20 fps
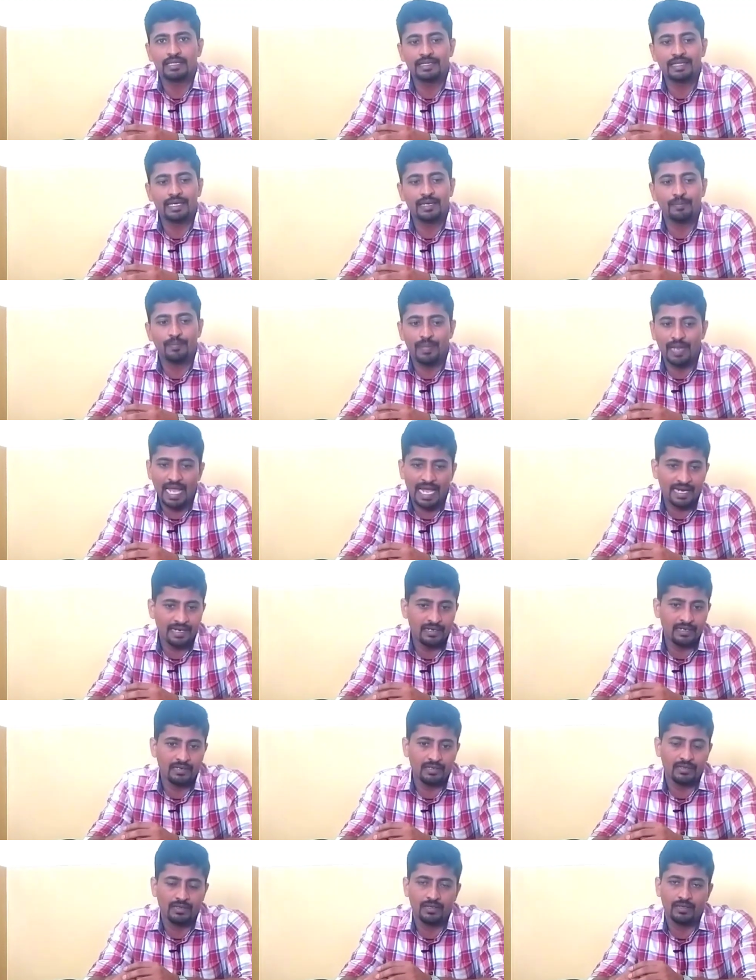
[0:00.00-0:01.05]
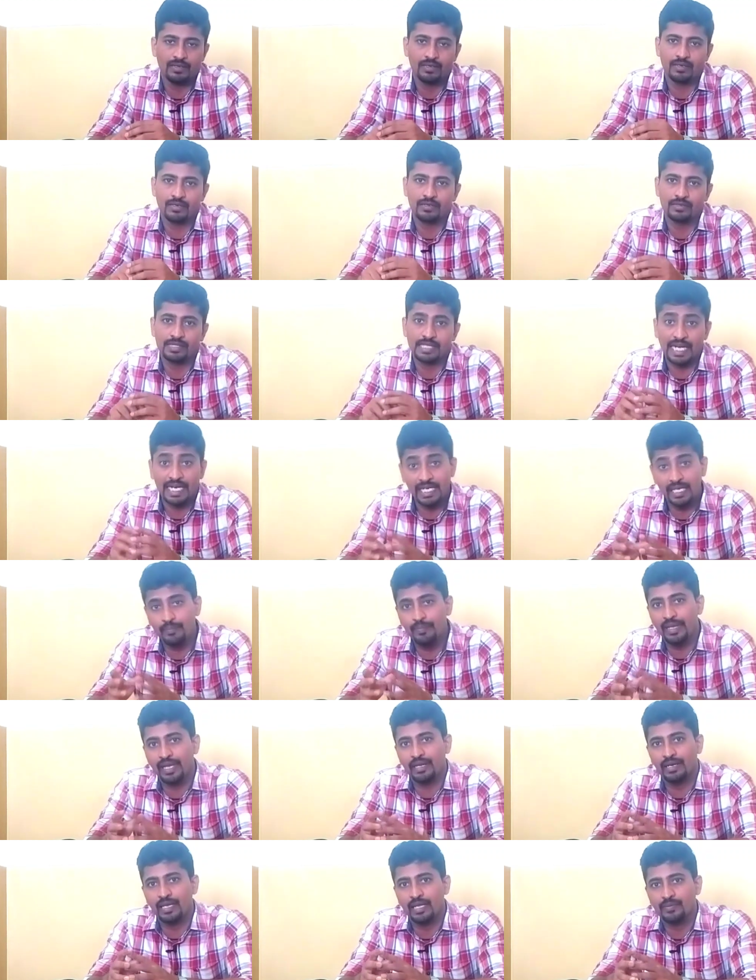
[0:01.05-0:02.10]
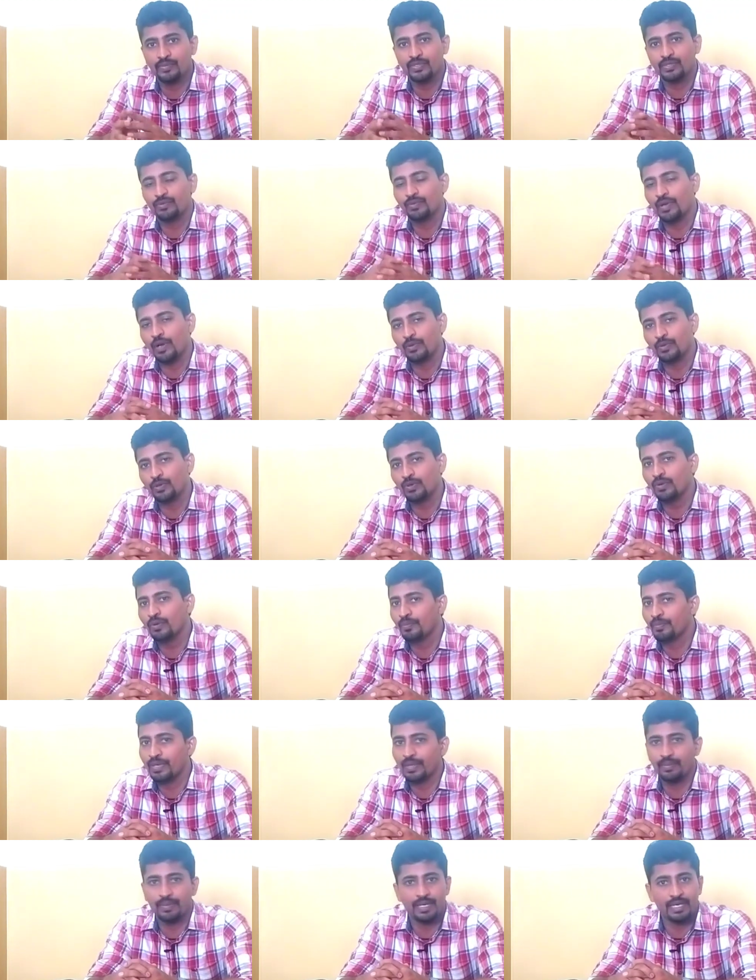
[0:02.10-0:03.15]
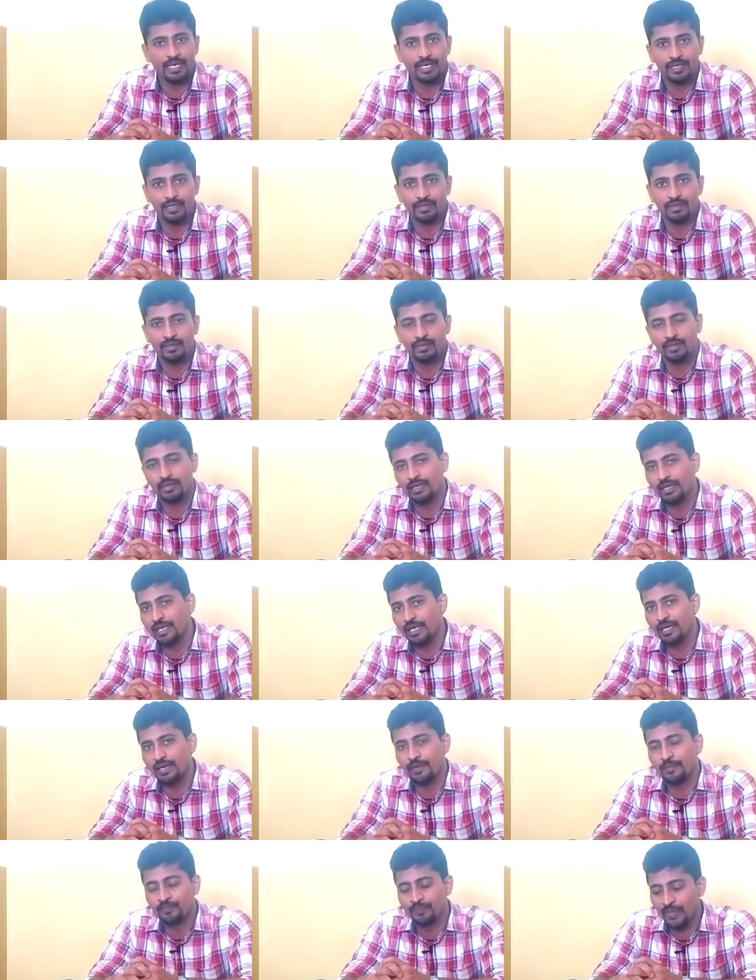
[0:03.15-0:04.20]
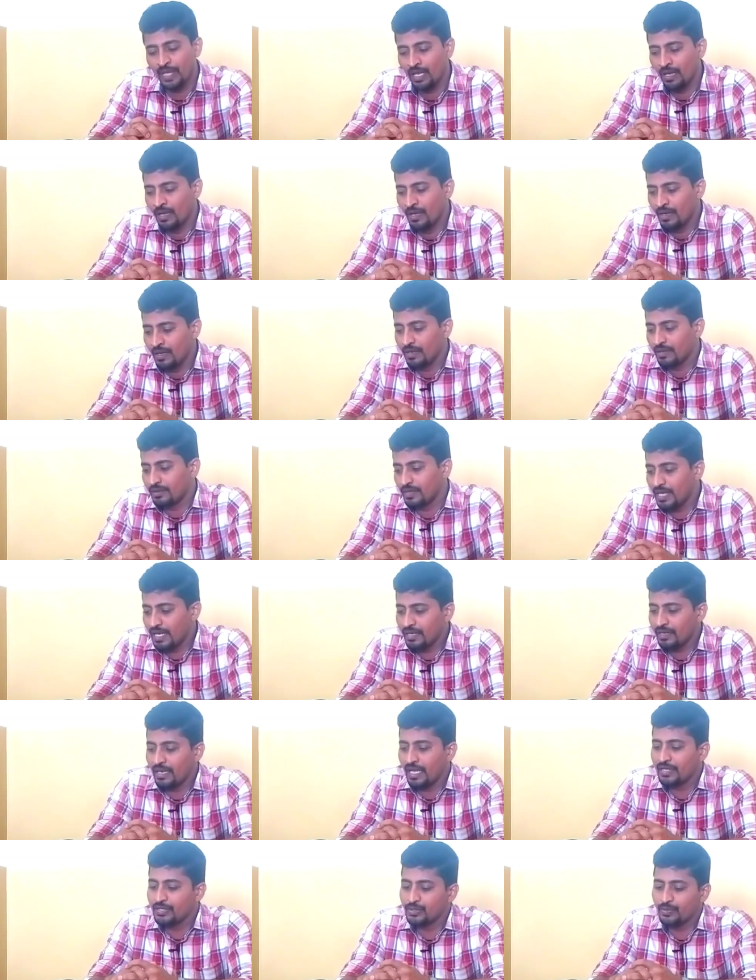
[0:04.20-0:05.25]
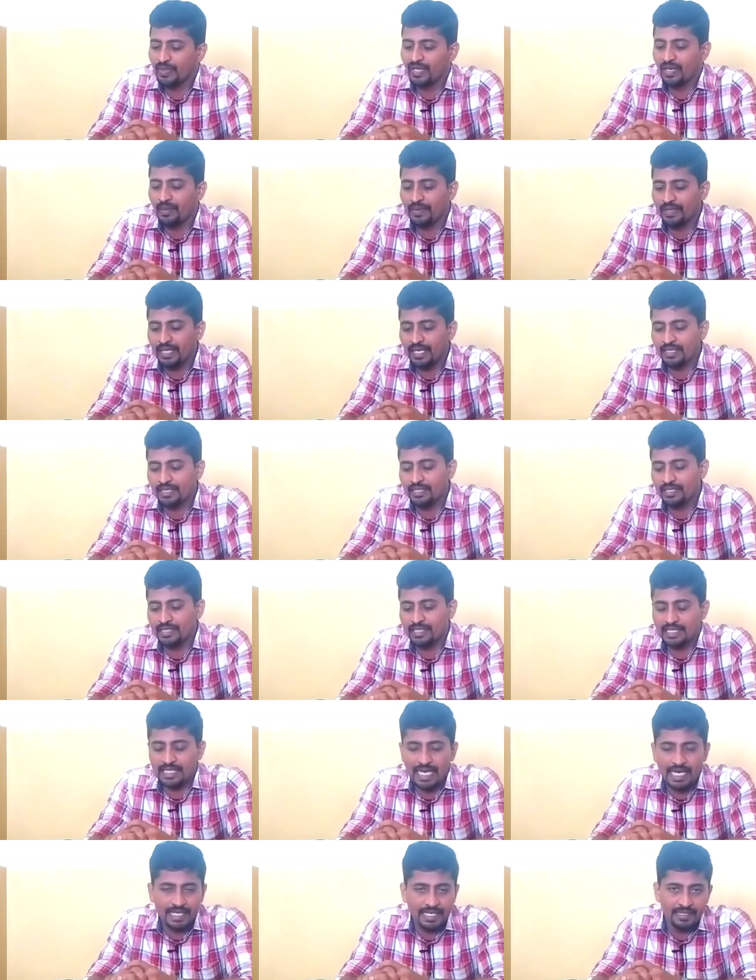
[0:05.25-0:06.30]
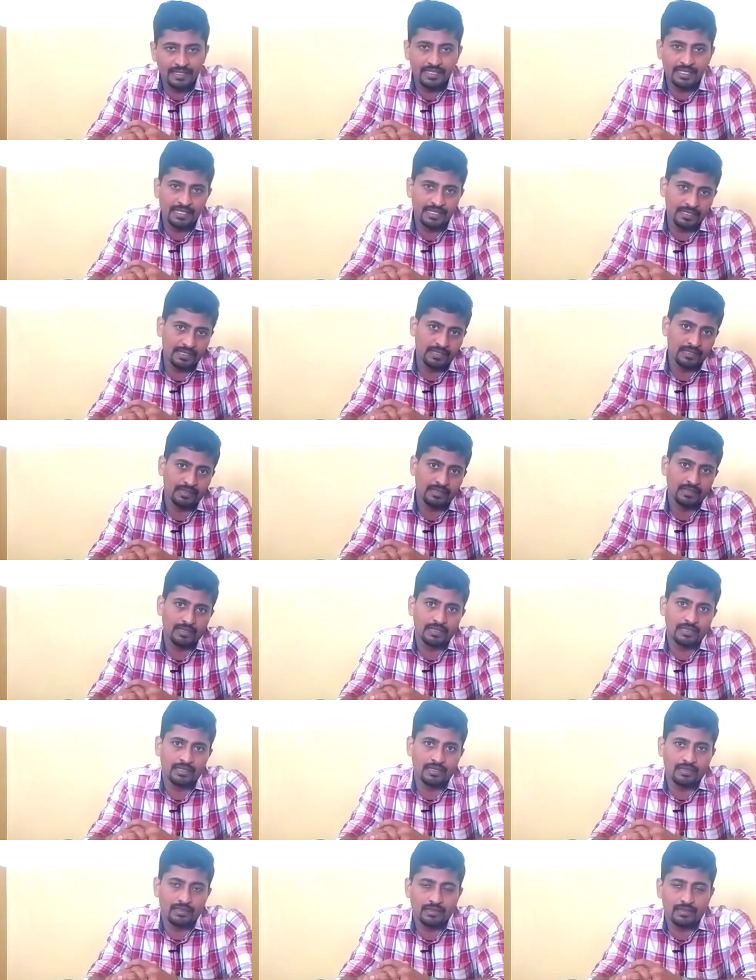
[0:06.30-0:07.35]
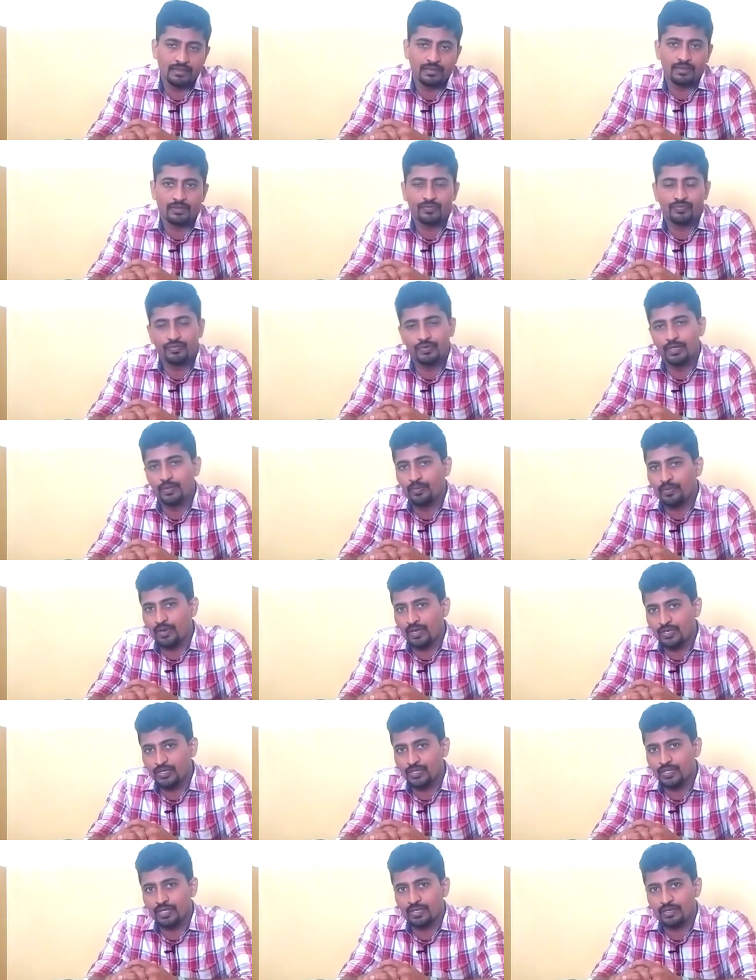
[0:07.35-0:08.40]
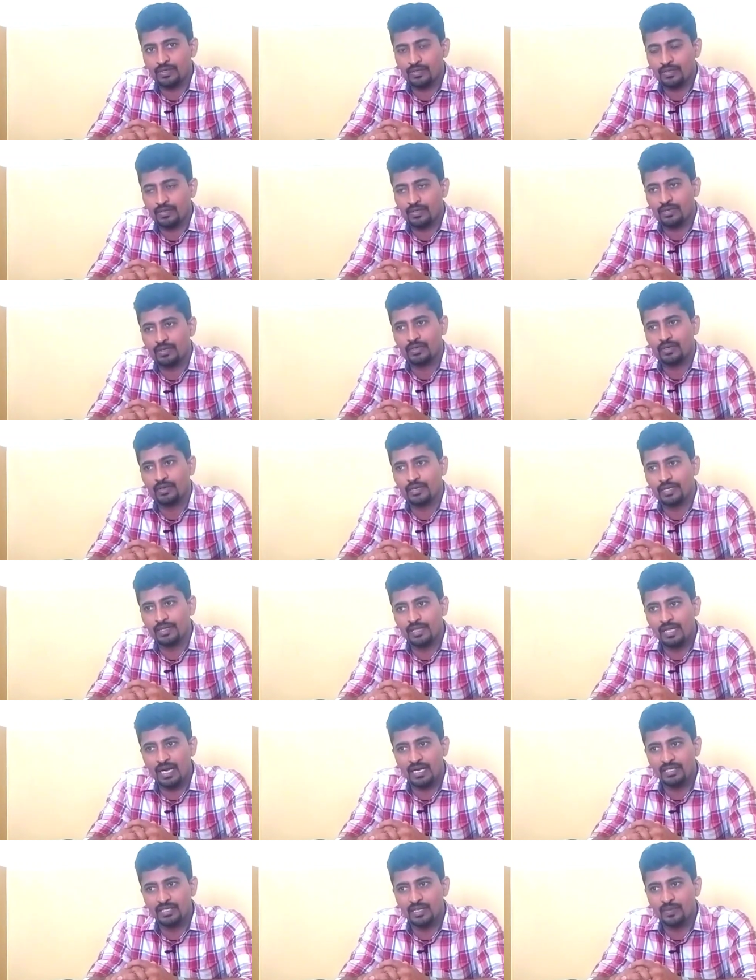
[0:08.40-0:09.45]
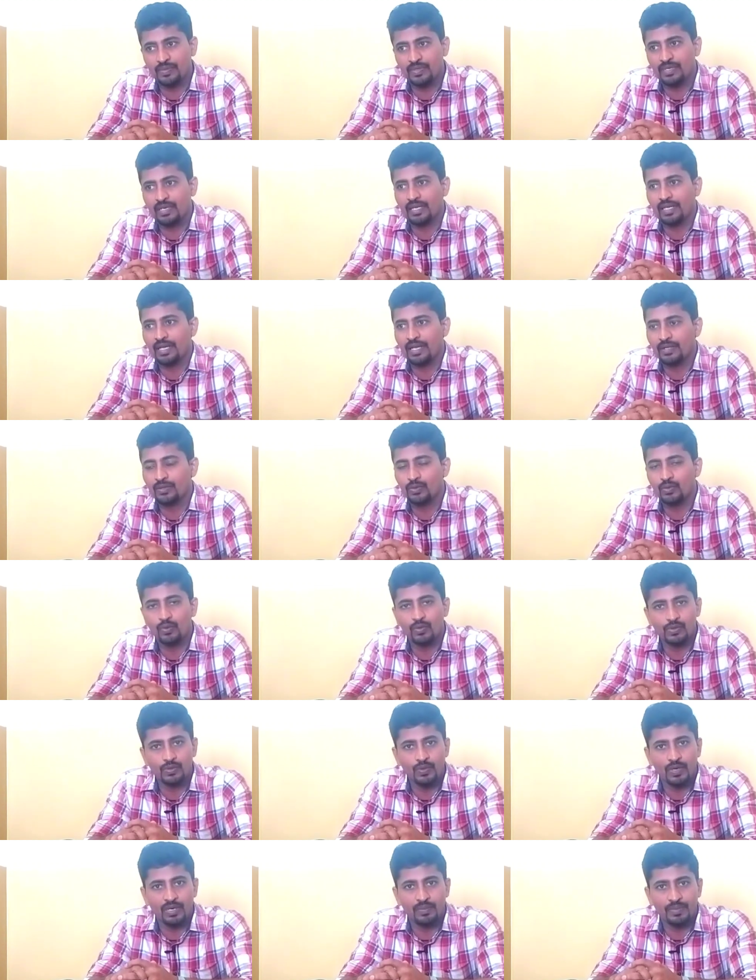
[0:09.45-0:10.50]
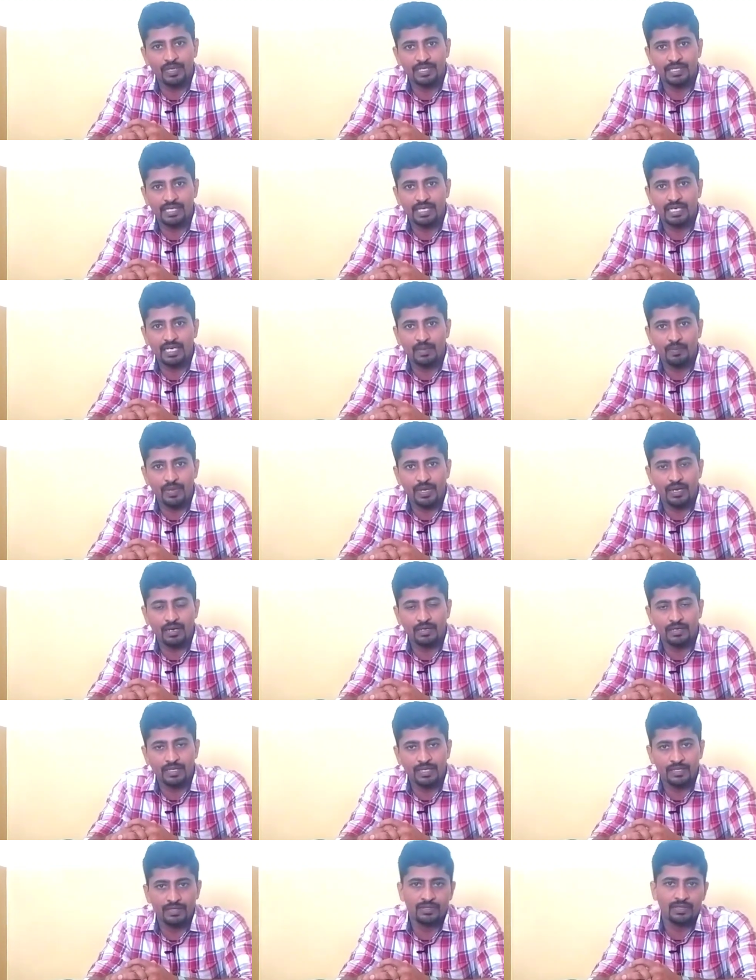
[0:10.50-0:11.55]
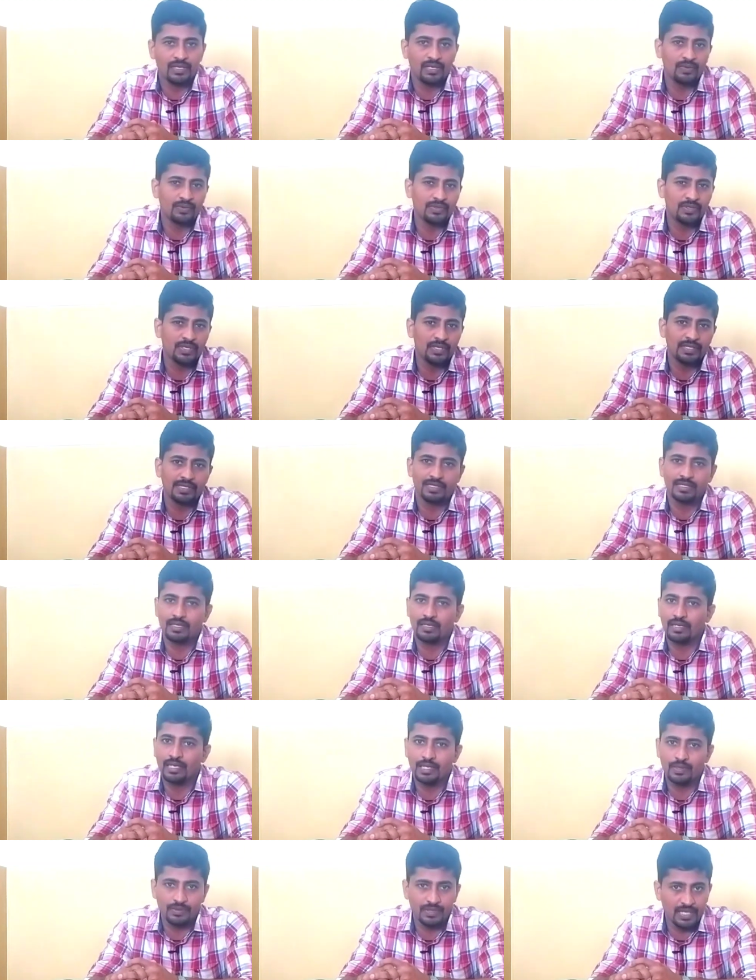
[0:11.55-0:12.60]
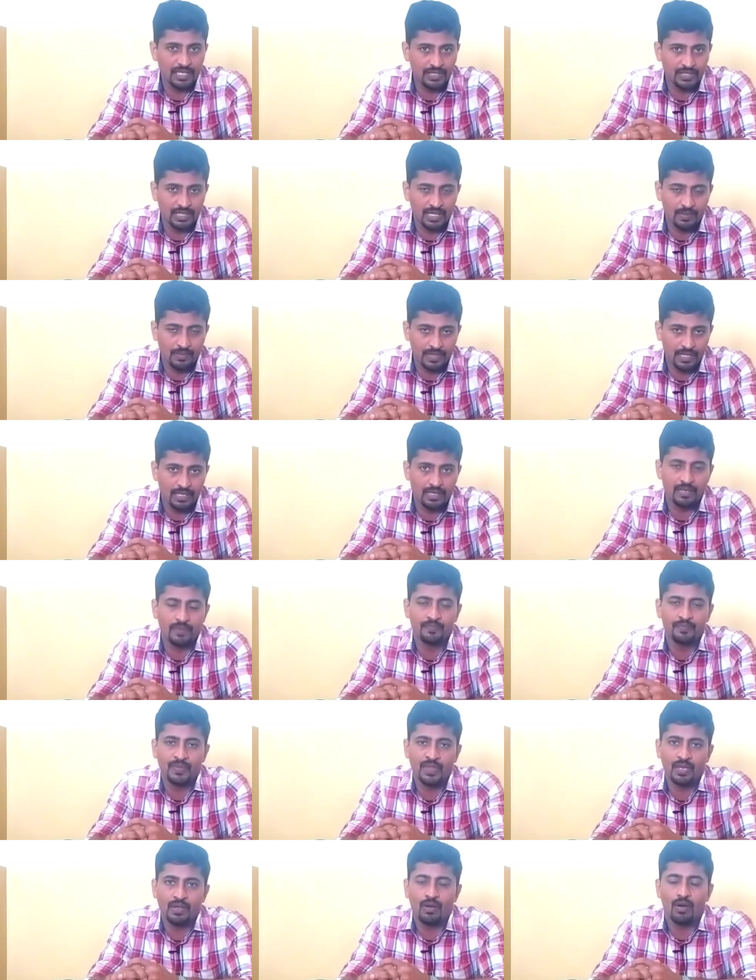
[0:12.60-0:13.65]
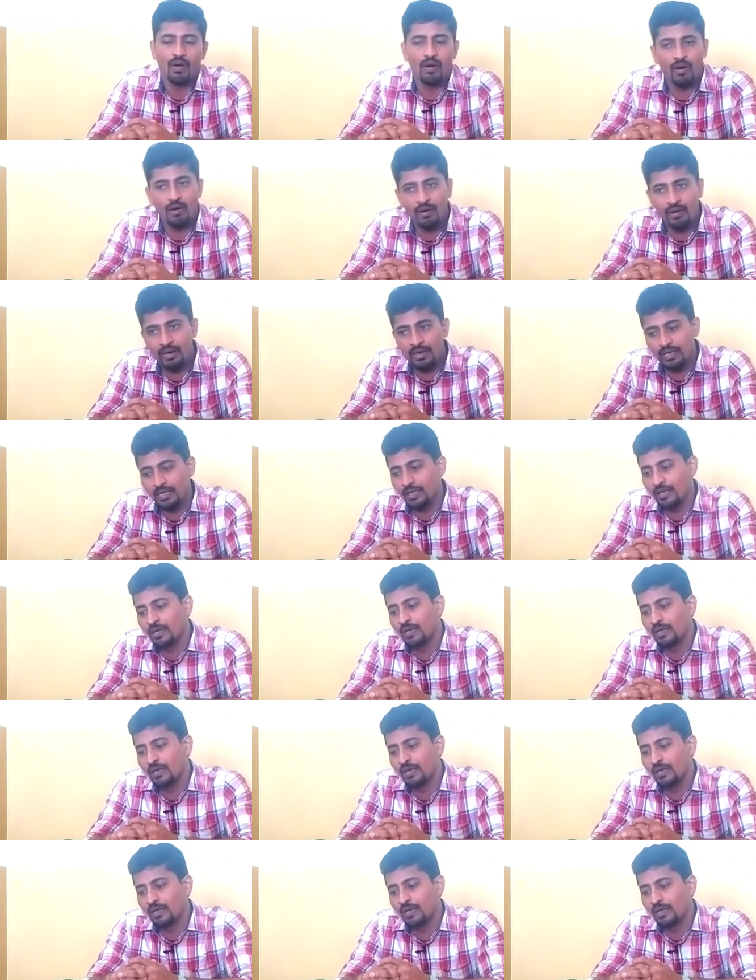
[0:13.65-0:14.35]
their plant scientific names, you have to prepare it. Clear? Then next we come to the strategies in food production. In that chapter again, those who are facing difficulties, you just leave that chapter, or